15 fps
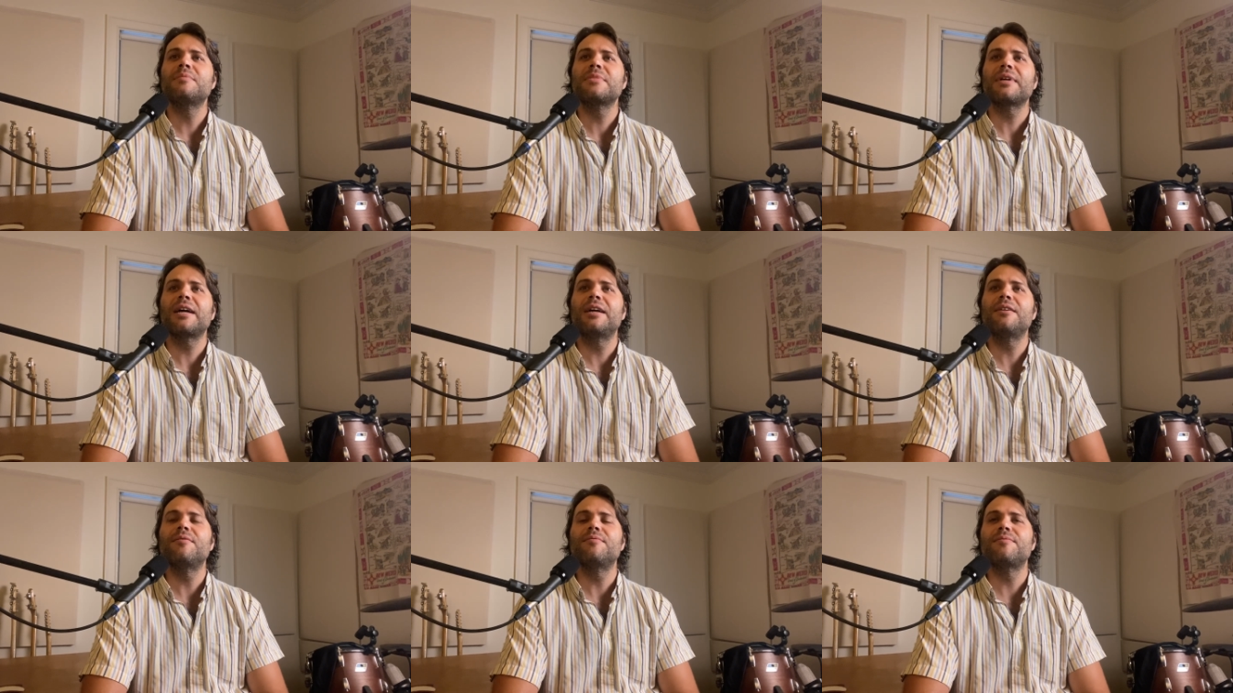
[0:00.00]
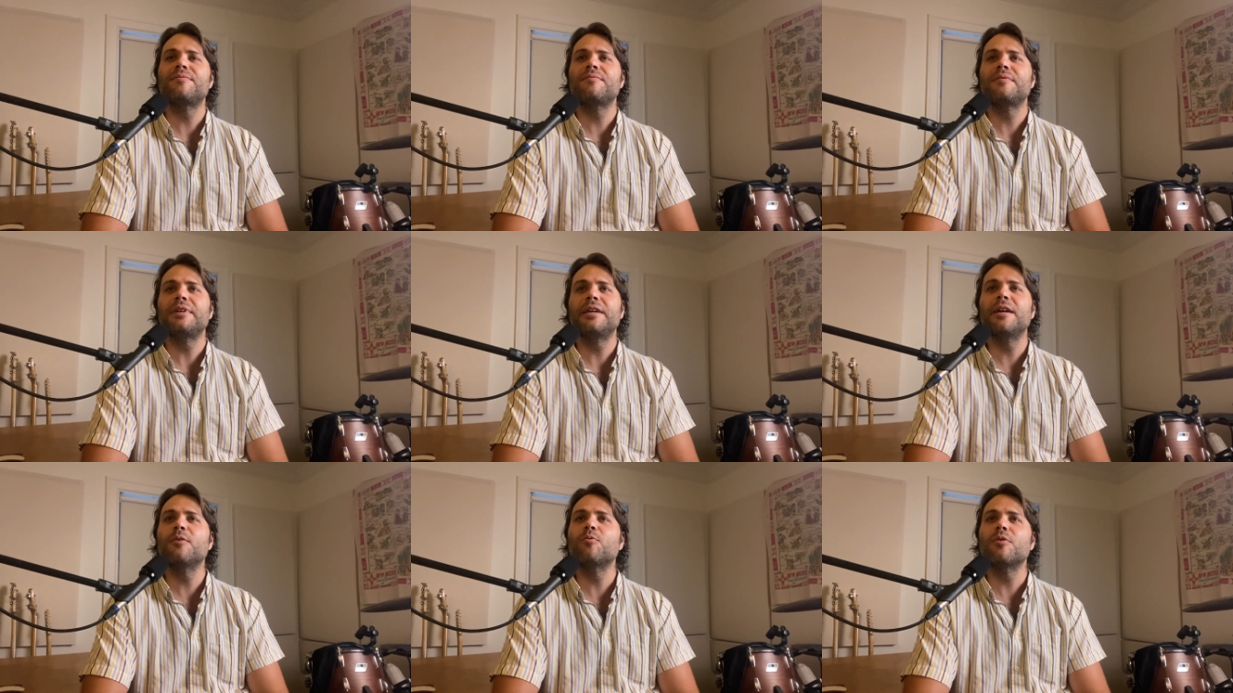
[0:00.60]
kind of
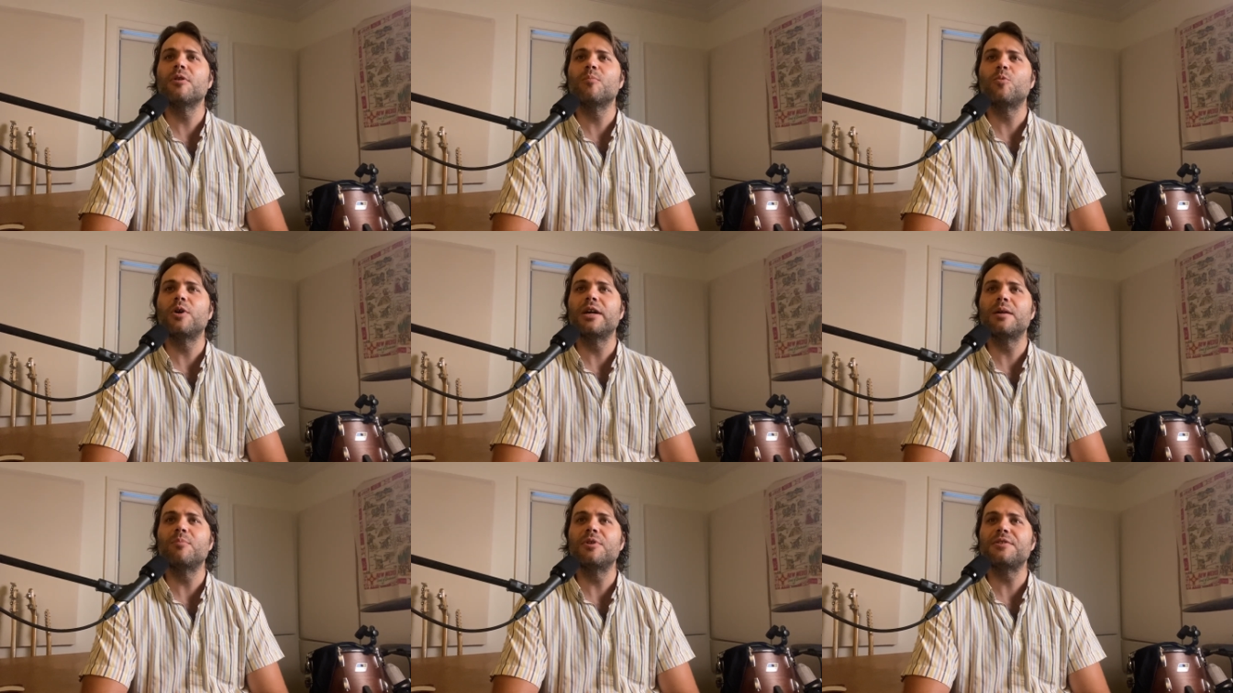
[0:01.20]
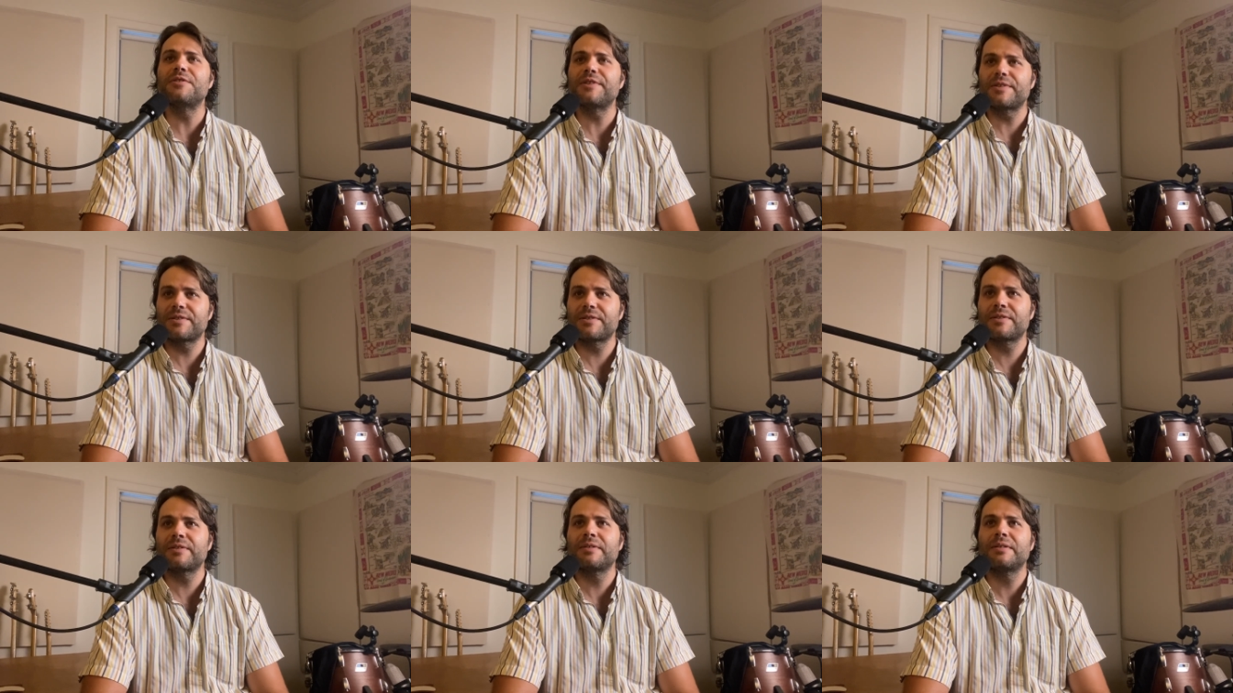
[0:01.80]
earworm way, but
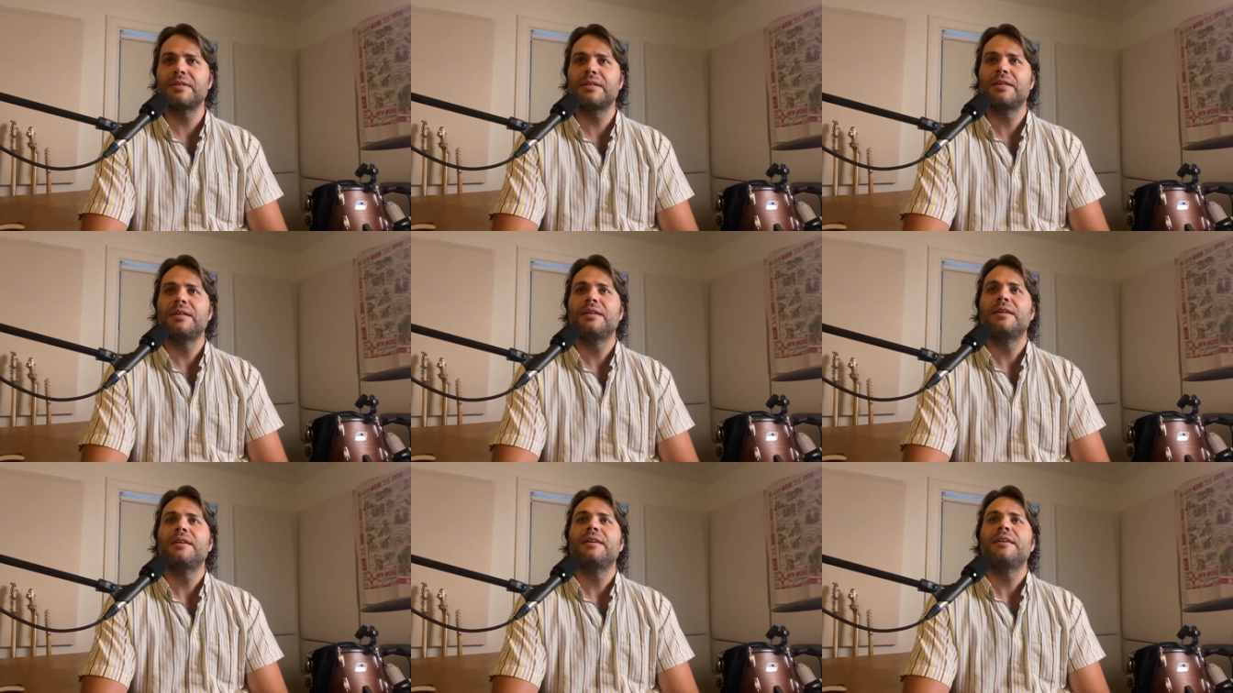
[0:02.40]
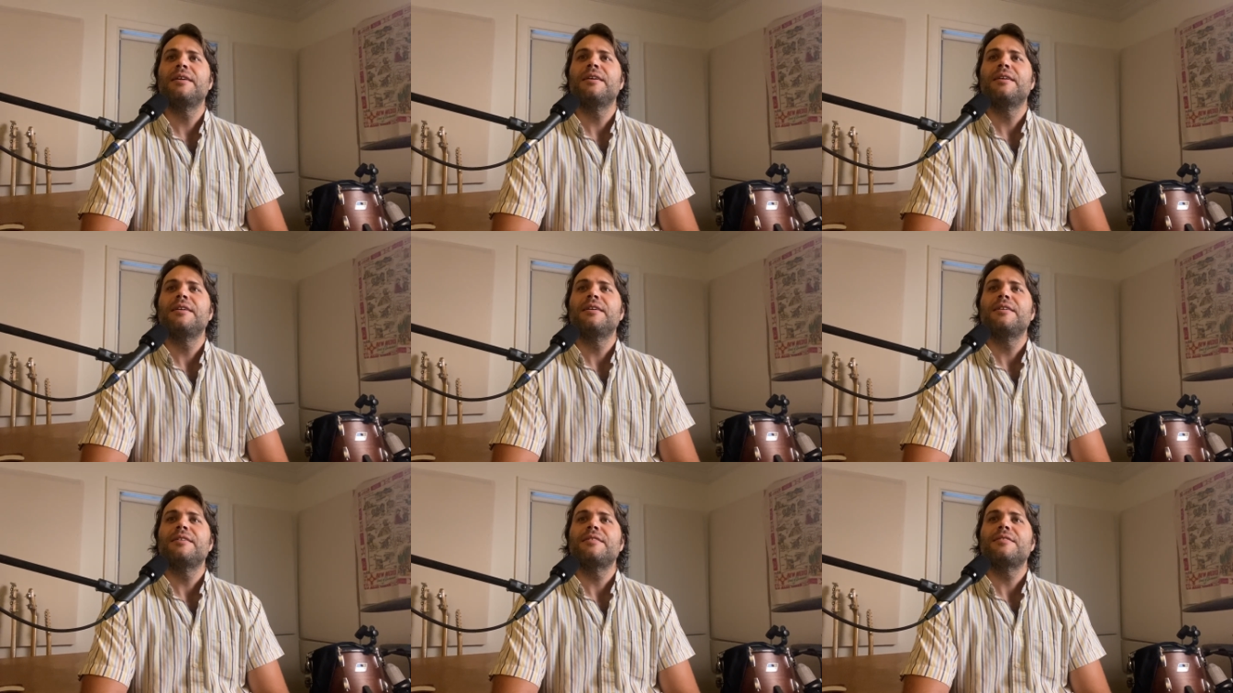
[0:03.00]
just
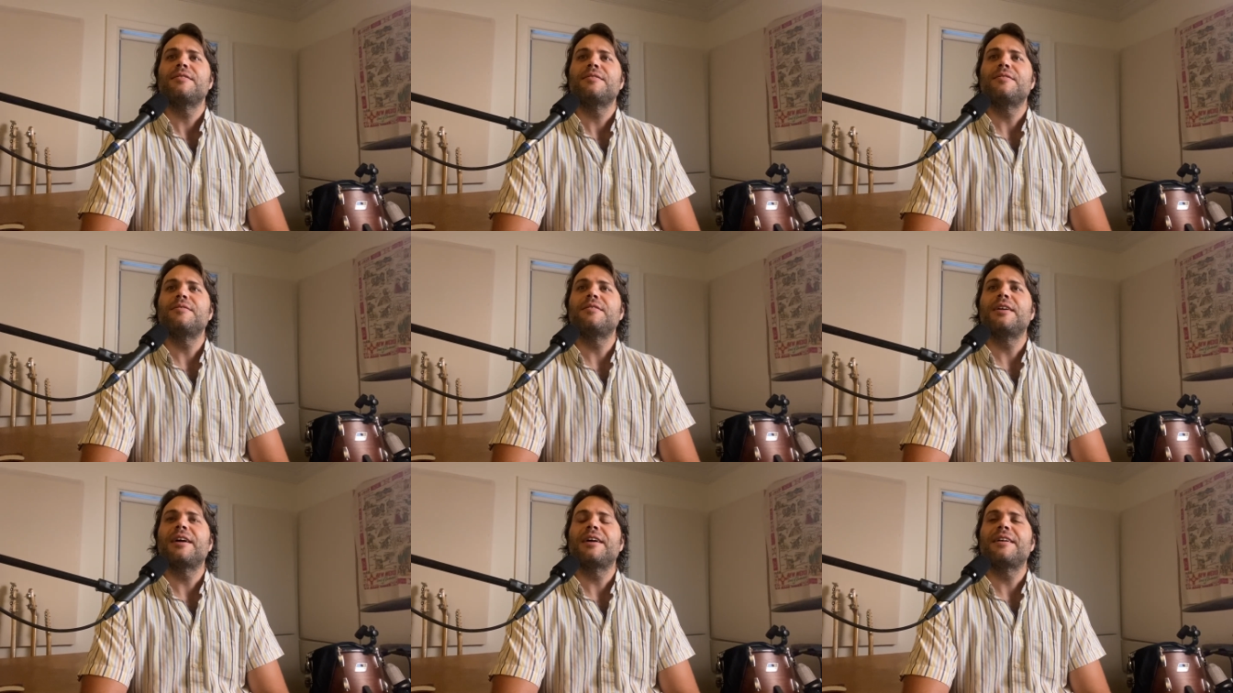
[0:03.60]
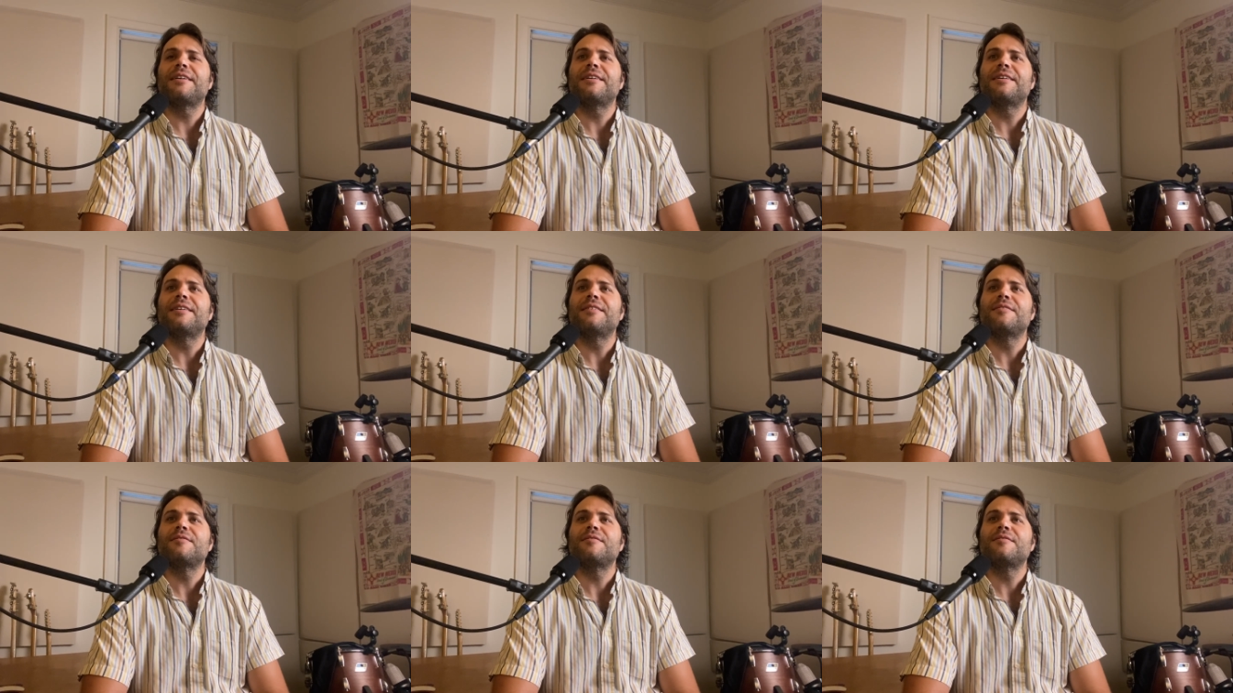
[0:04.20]
you gotta